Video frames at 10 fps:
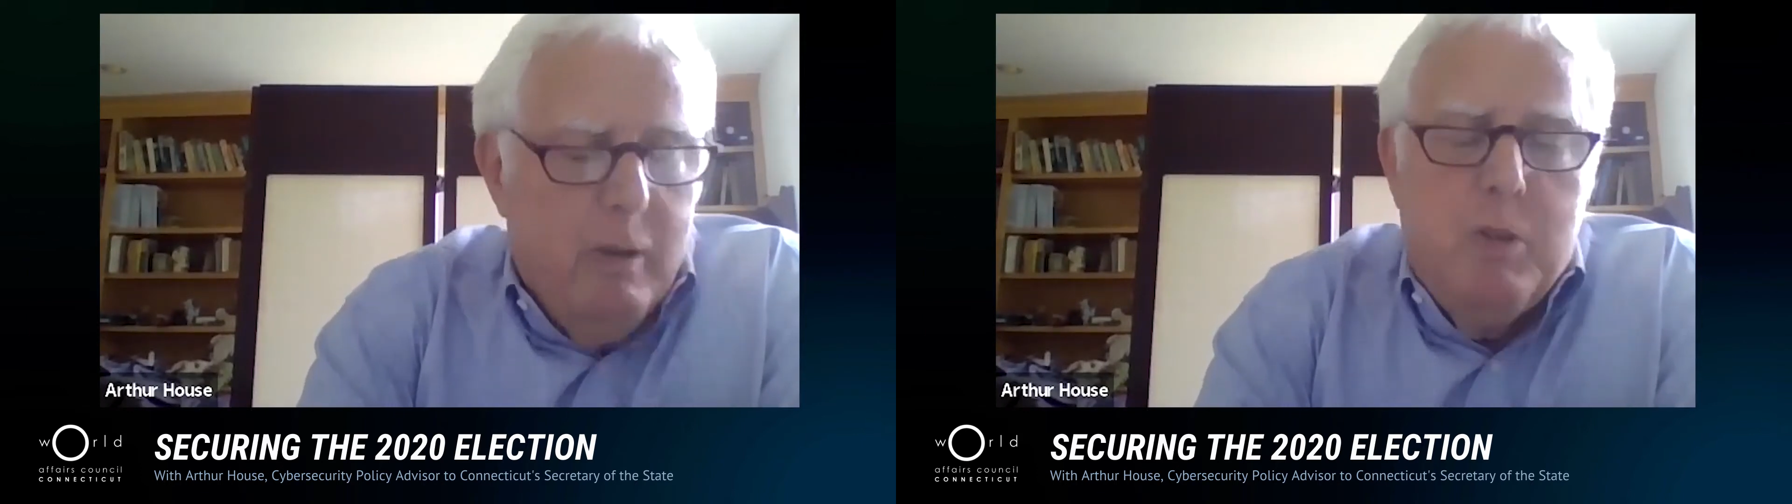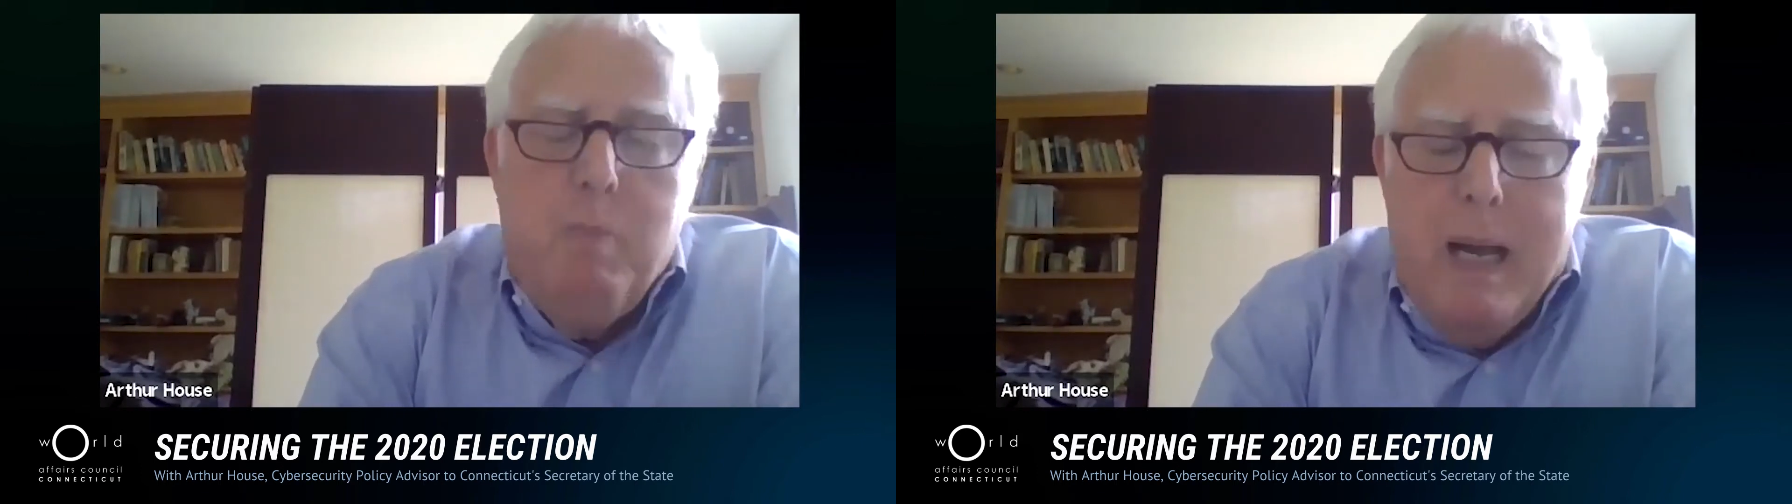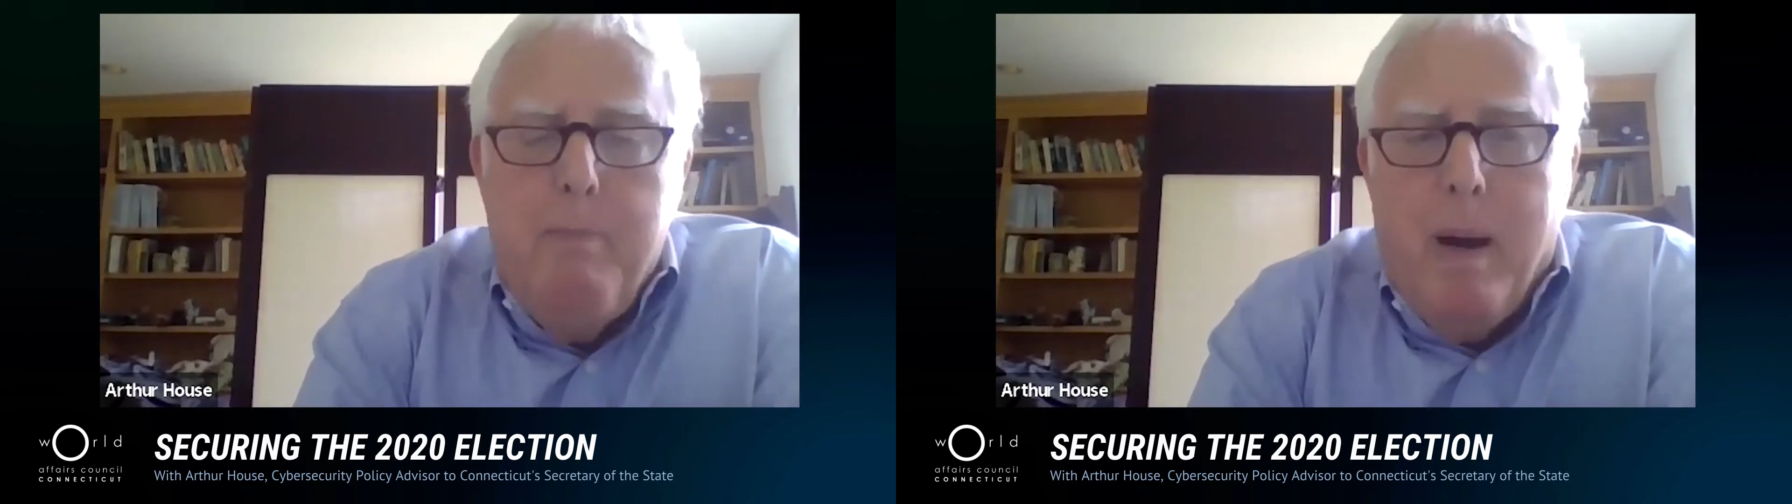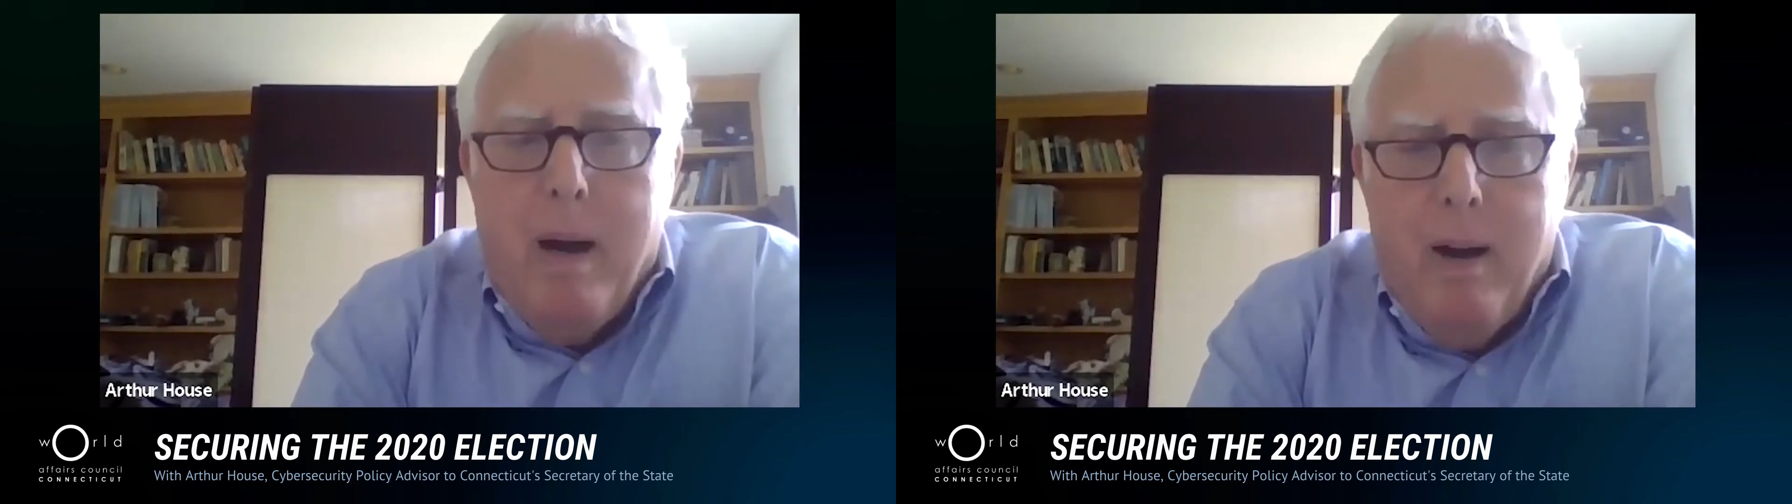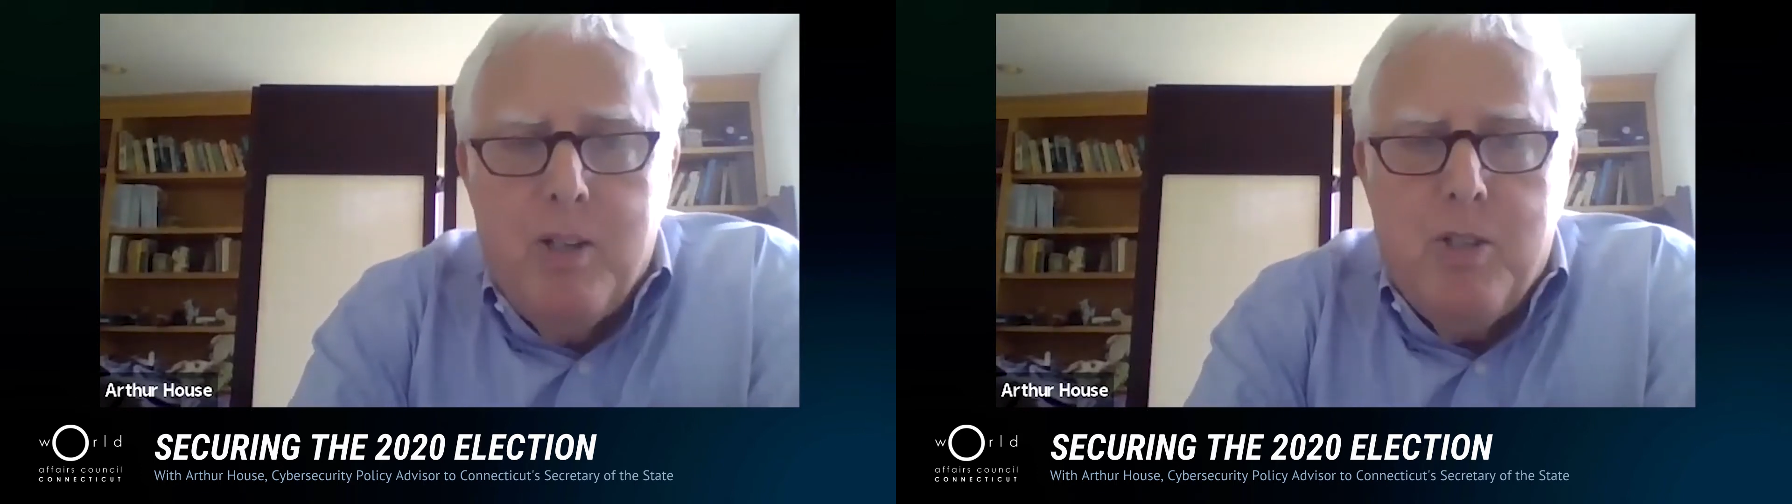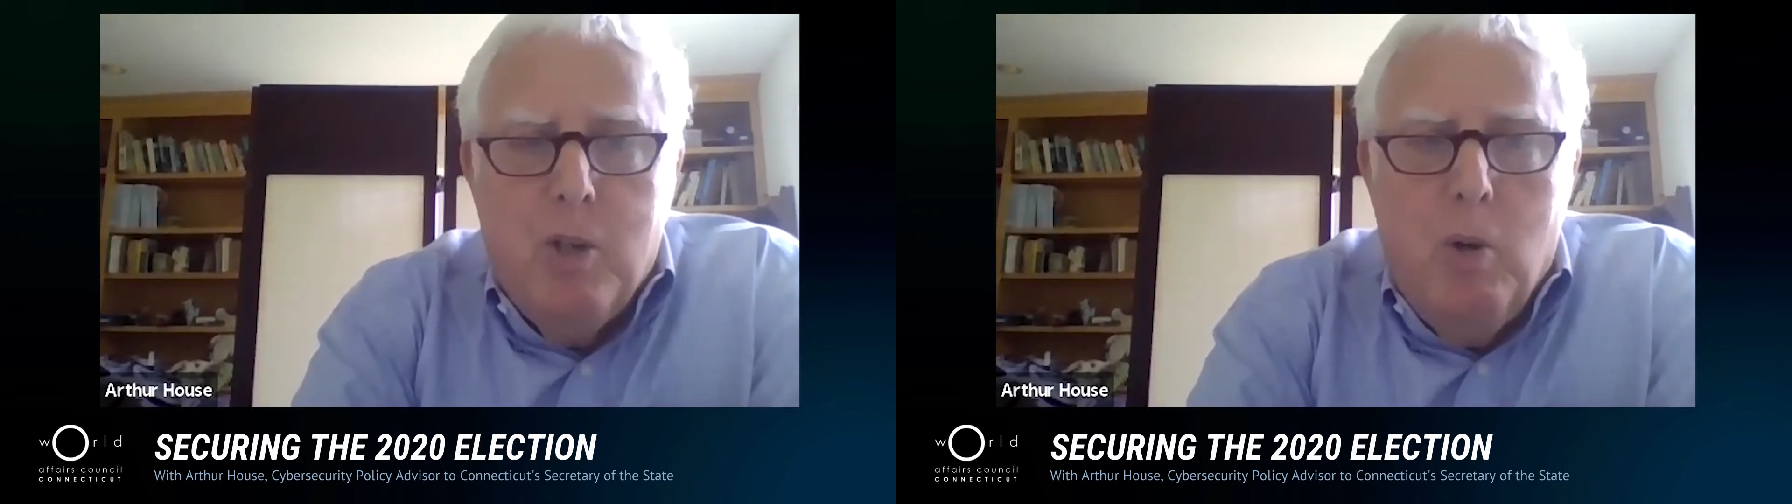was bipartisan